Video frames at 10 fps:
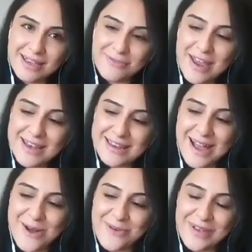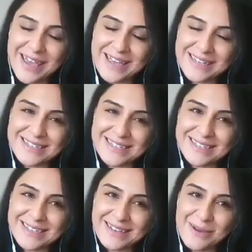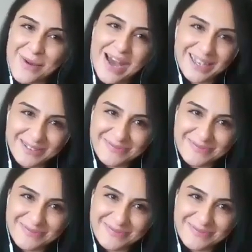right now, and why?